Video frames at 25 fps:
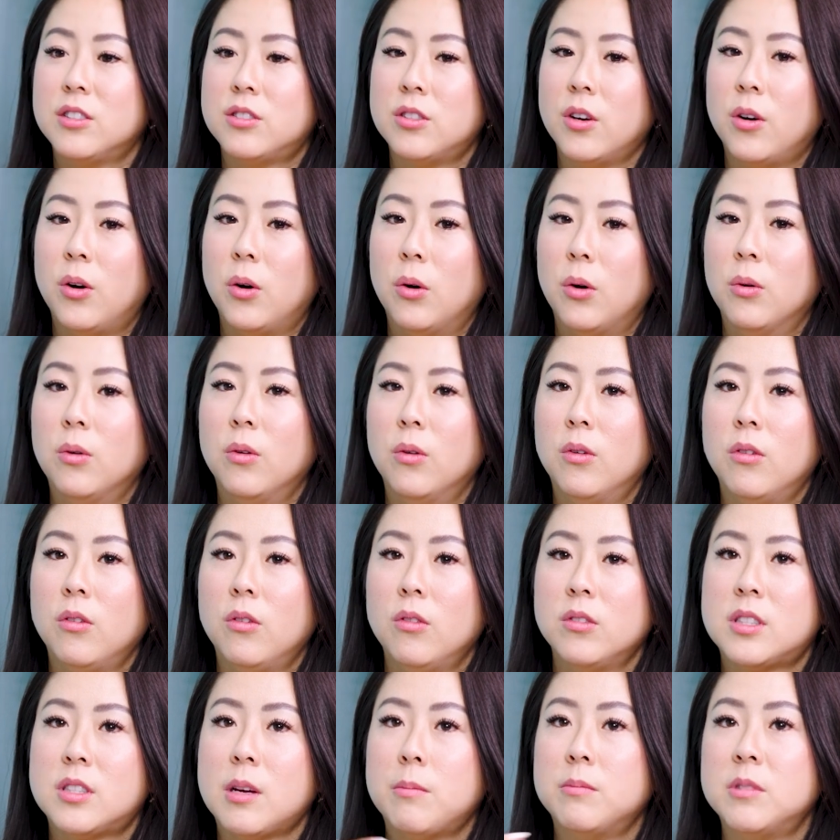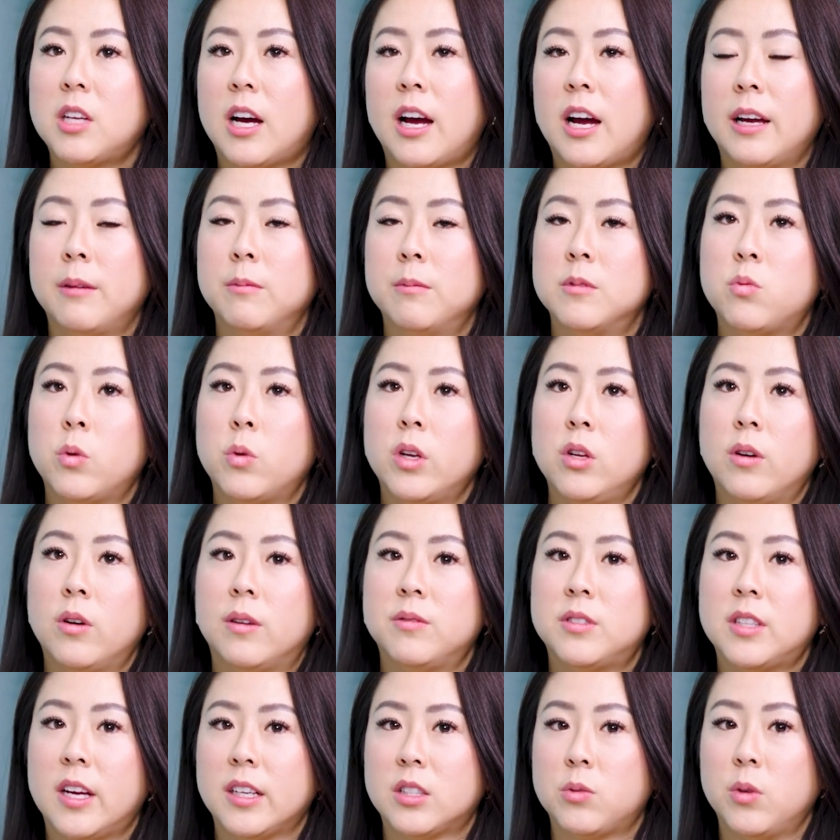So sometimes when you
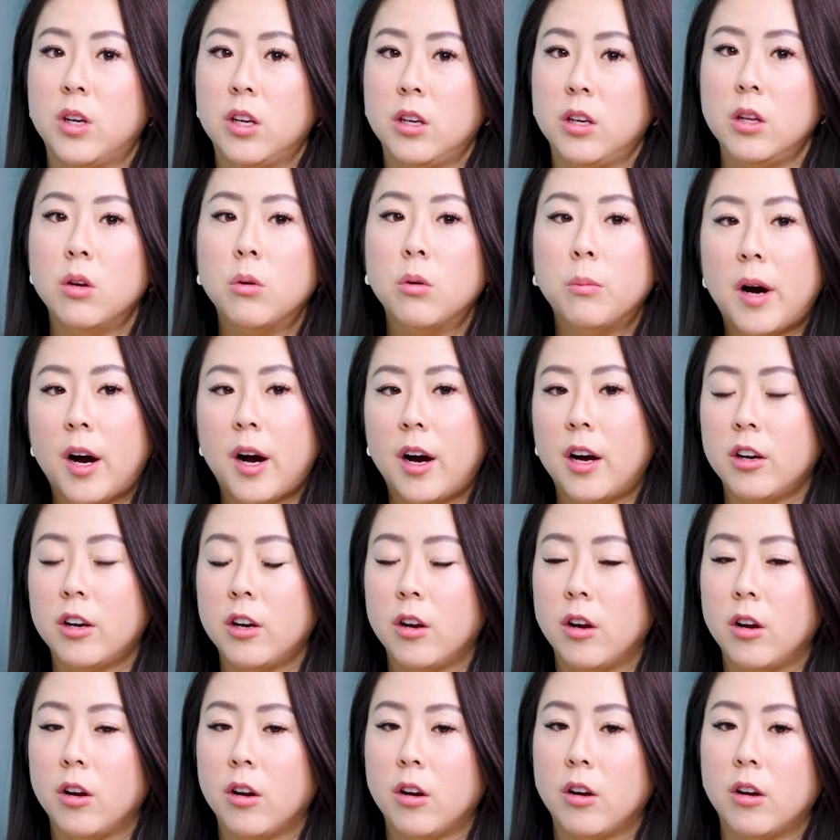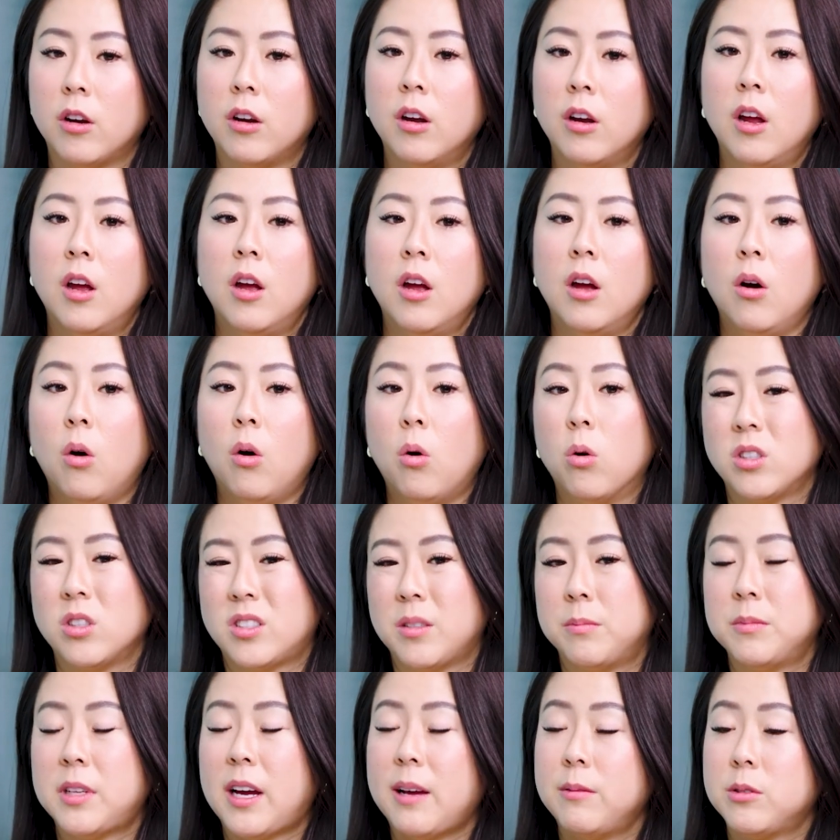have sex with a new partner, or
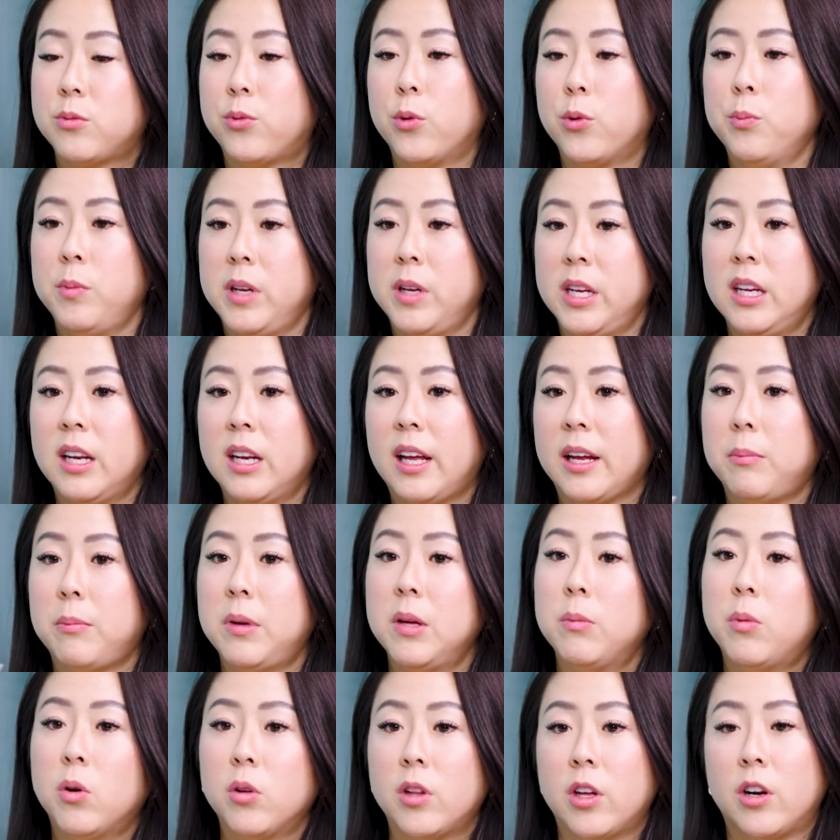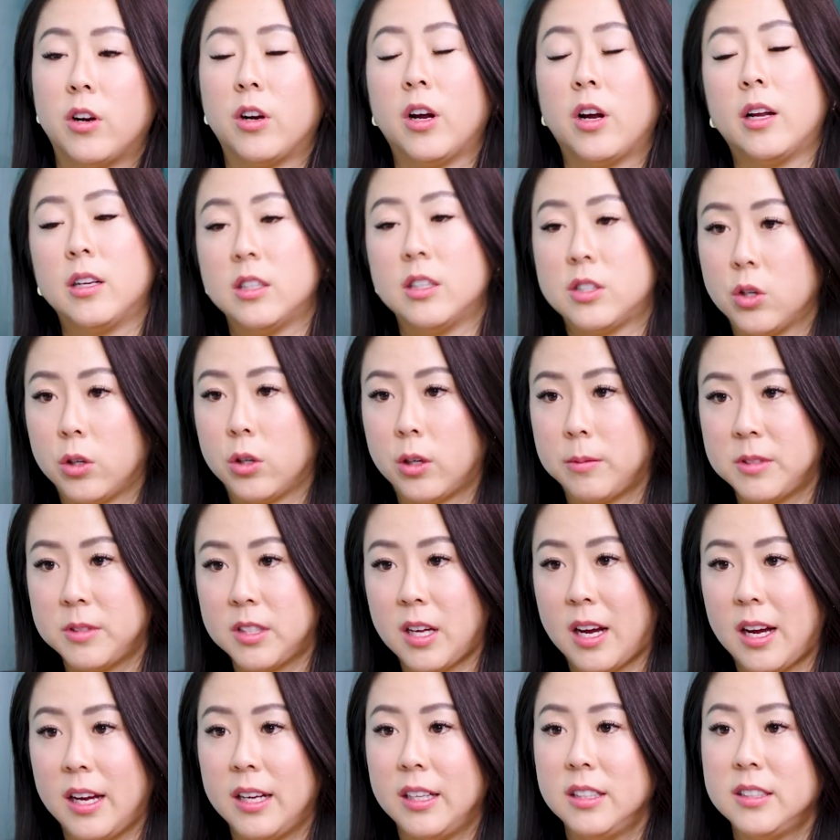sometimes for me, like people that are
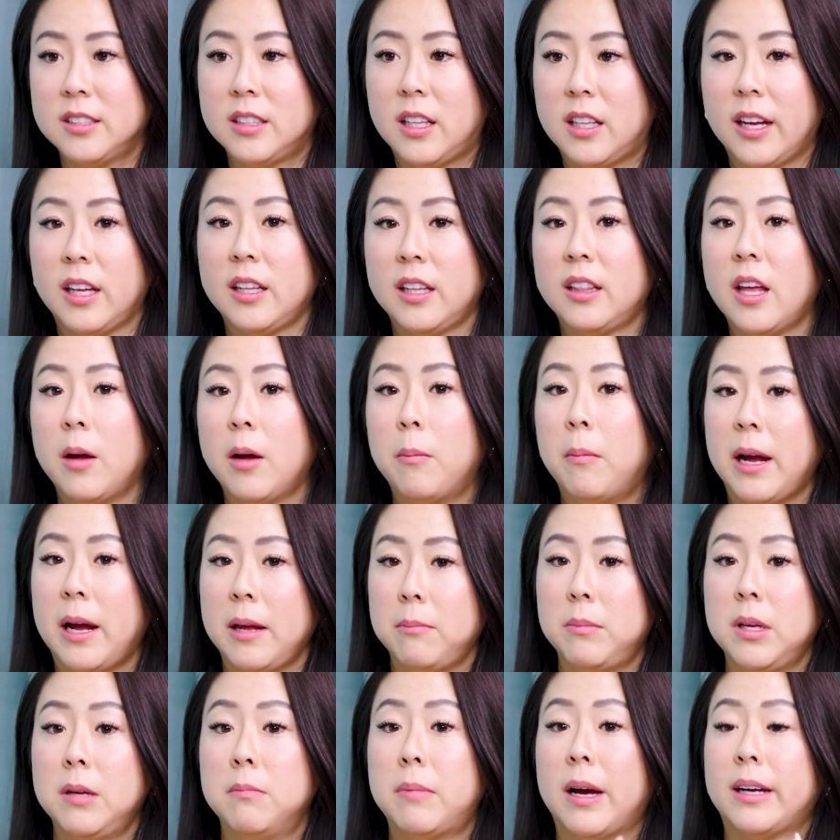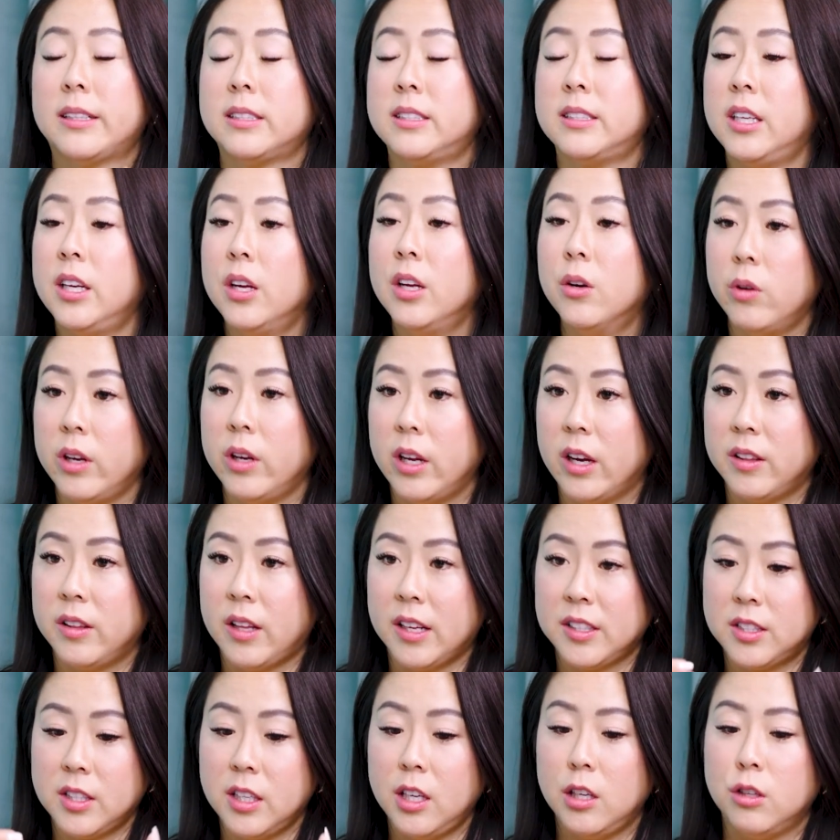uncircumcised, like there might be bacteria
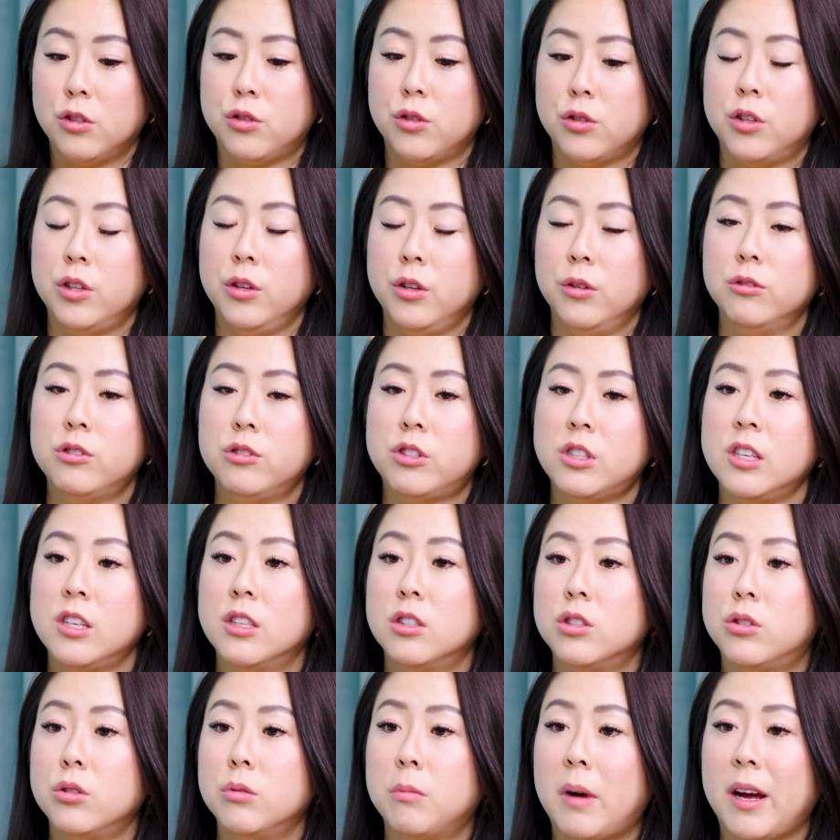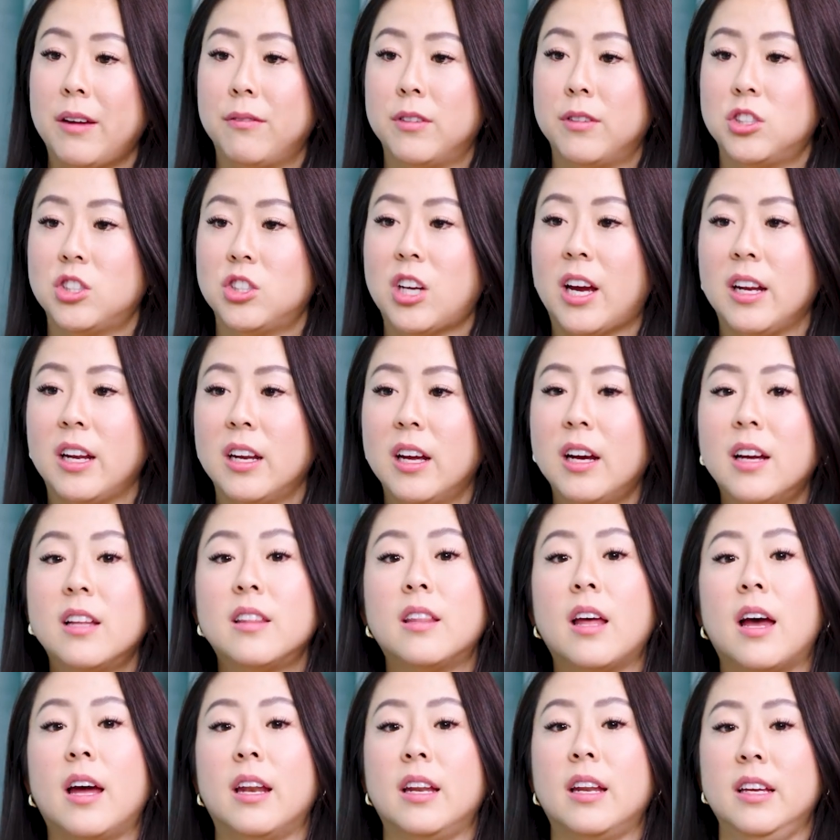that's introduced into my
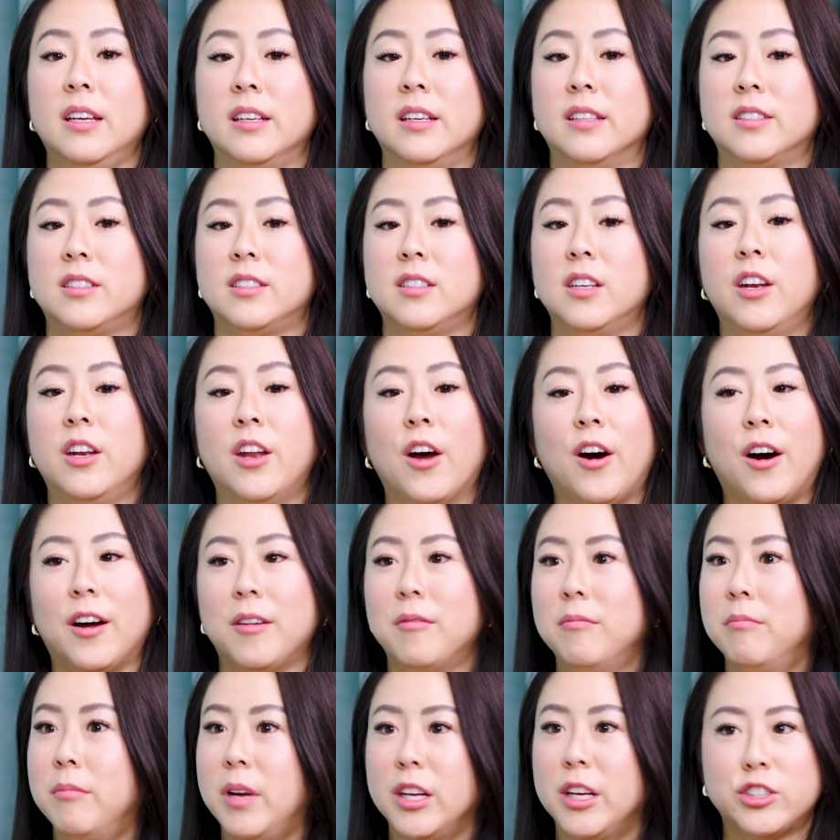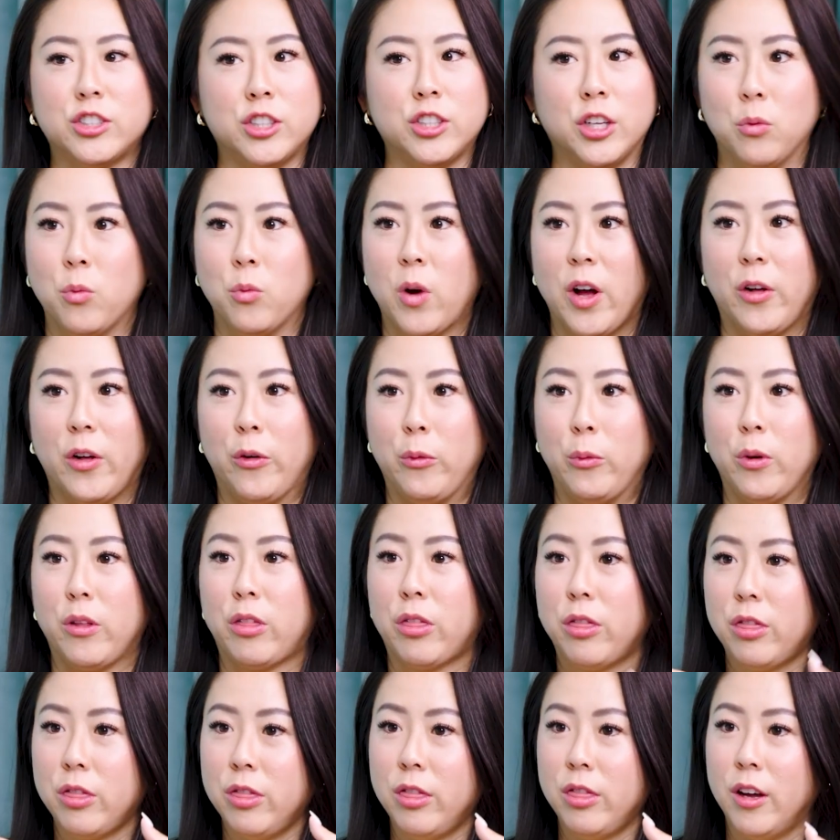that is not meshing well with
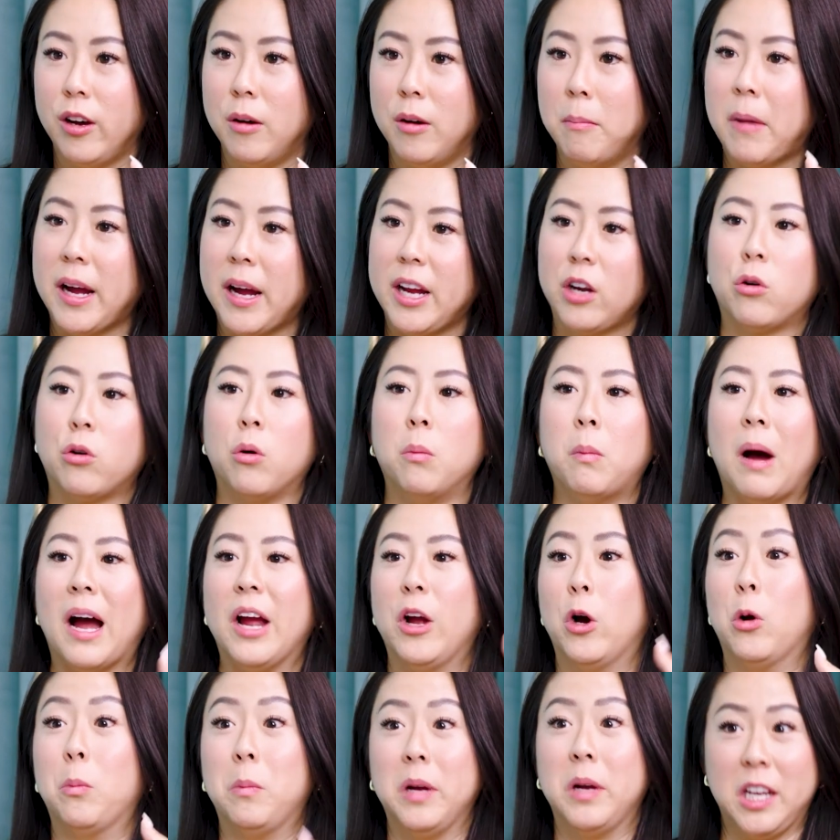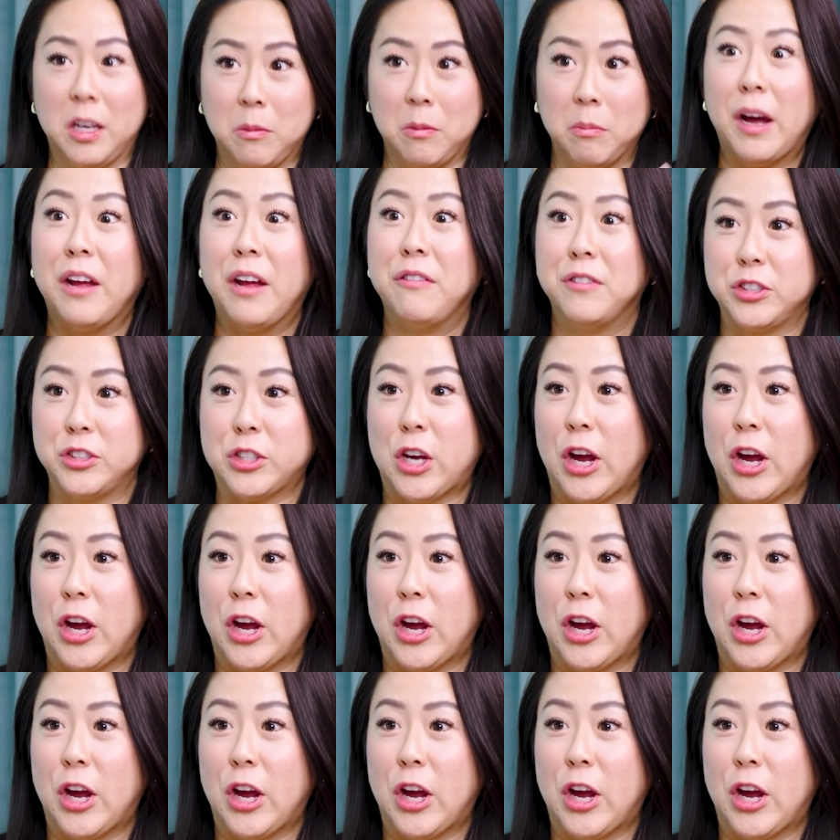the microbiome in my